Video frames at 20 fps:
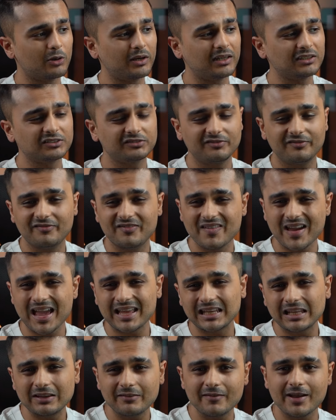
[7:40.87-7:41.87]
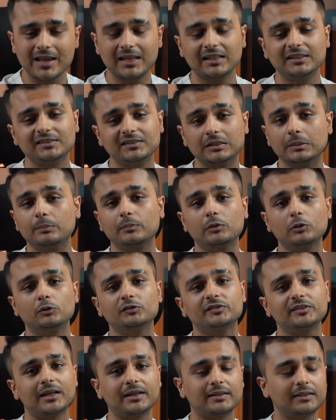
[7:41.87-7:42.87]
it is very very simple to
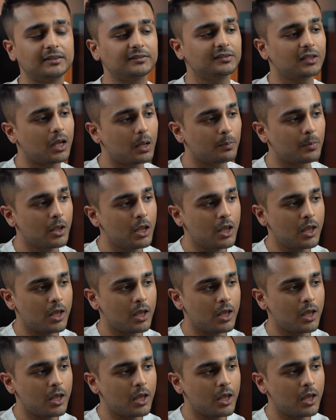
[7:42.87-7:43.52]
set this up.